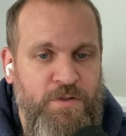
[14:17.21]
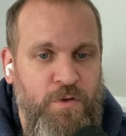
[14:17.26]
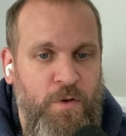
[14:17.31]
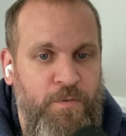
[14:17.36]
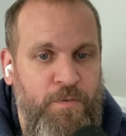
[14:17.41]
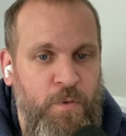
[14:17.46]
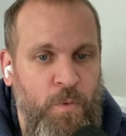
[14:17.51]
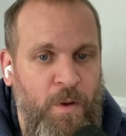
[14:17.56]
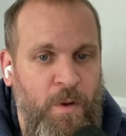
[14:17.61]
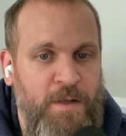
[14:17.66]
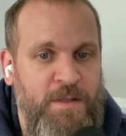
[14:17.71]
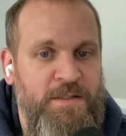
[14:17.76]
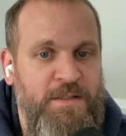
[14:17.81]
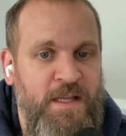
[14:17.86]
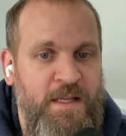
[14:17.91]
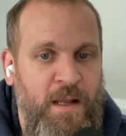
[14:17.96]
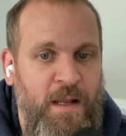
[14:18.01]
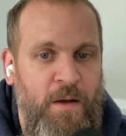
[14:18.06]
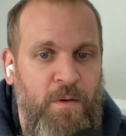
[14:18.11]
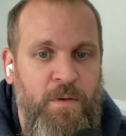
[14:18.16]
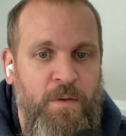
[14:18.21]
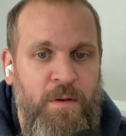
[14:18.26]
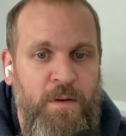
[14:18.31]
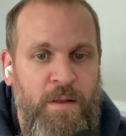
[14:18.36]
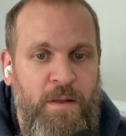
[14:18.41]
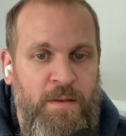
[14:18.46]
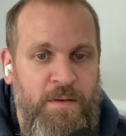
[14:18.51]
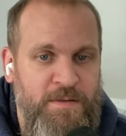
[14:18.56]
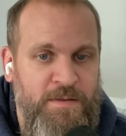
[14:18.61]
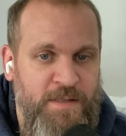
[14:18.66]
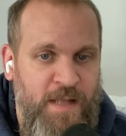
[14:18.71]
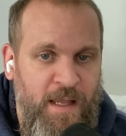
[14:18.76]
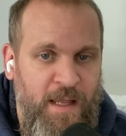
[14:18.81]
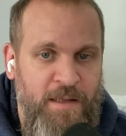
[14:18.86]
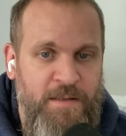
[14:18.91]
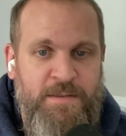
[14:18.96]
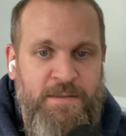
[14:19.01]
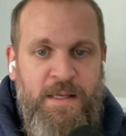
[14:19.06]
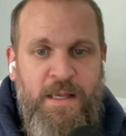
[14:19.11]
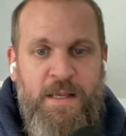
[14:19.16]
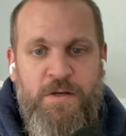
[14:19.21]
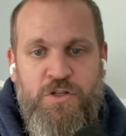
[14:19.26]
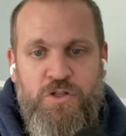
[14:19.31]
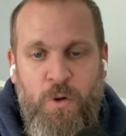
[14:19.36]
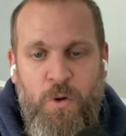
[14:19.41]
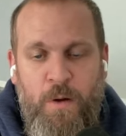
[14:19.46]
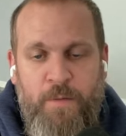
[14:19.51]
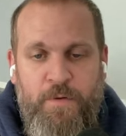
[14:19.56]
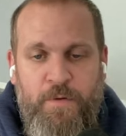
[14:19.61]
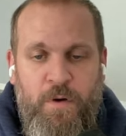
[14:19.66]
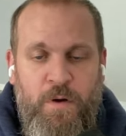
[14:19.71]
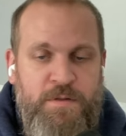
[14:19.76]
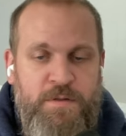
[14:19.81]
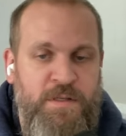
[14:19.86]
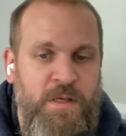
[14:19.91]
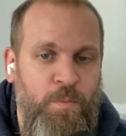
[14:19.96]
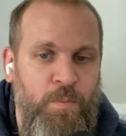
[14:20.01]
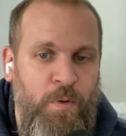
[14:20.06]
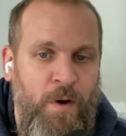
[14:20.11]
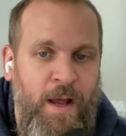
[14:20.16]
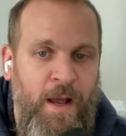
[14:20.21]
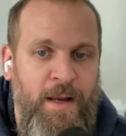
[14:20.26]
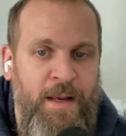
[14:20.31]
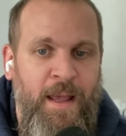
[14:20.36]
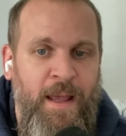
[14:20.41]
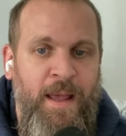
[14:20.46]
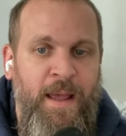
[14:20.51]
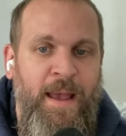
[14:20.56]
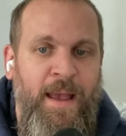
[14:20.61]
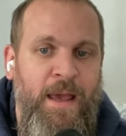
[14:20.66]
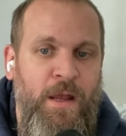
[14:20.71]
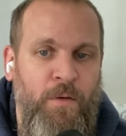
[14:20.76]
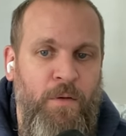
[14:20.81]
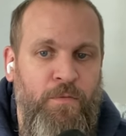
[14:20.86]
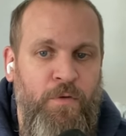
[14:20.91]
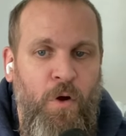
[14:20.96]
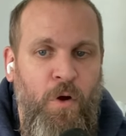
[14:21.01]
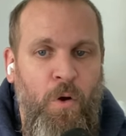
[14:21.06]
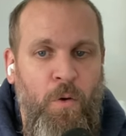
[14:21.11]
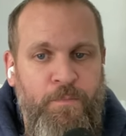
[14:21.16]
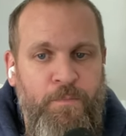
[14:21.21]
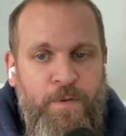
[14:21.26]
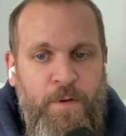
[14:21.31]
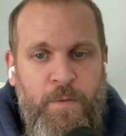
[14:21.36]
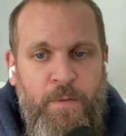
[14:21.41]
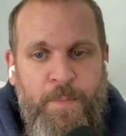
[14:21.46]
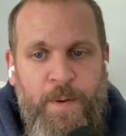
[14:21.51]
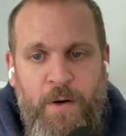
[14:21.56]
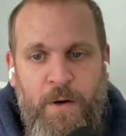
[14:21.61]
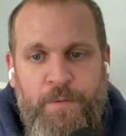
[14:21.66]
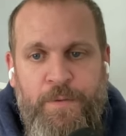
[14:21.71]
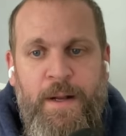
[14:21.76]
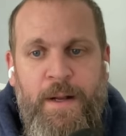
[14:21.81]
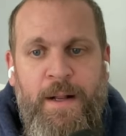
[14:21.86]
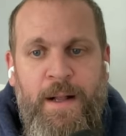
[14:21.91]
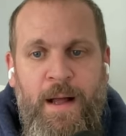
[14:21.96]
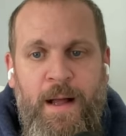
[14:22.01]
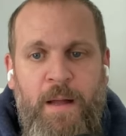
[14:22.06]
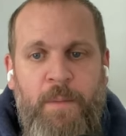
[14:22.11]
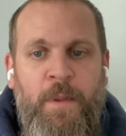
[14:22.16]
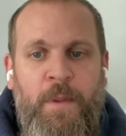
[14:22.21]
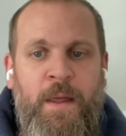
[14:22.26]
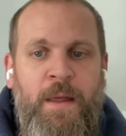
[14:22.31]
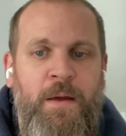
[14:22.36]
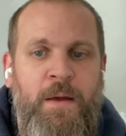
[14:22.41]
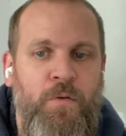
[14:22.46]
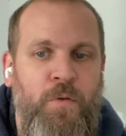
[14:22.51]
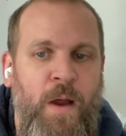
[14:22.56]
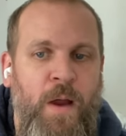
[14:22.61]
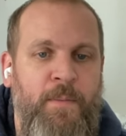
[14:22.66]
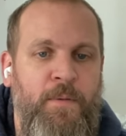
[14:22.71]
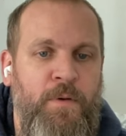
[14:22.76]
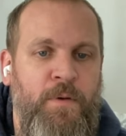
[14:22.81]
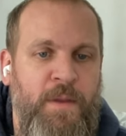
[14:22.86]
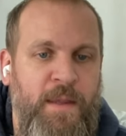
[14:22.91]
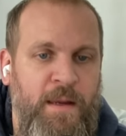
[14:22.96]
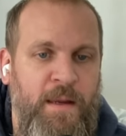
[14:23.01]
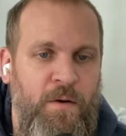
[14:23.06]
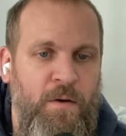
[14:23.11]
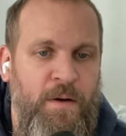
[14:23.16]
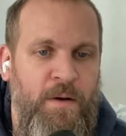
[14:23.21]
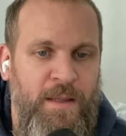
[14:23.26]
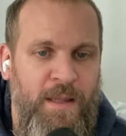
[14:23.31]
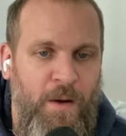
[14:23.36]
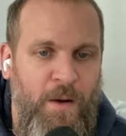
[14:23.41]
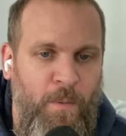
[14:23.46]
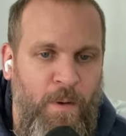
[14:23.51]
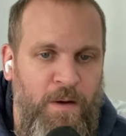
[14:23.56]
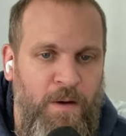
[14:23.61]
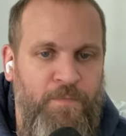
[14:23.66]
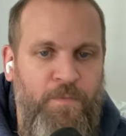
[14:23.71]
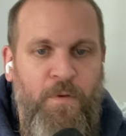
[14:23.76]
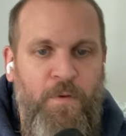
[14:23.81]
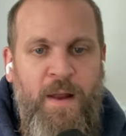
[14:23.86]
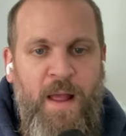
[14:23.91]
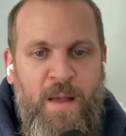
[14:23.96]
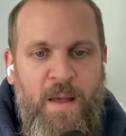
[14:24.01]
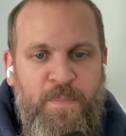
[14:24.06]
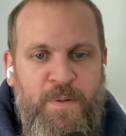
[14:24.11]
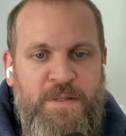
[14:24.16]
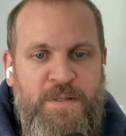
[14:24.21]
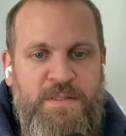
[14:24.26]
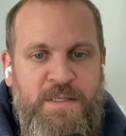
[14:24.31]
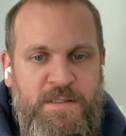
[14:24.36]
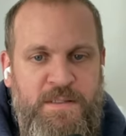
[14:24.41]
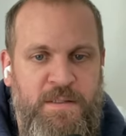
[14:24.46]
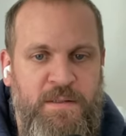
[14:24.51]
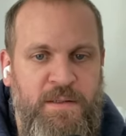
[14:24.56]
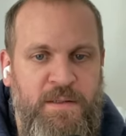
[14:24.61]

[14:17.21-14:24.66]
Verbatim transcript: So if you want to stand out in the stands and show off your Husky pride, head over to homefieldapparel.com, grab your gear, and get ready for an epic season.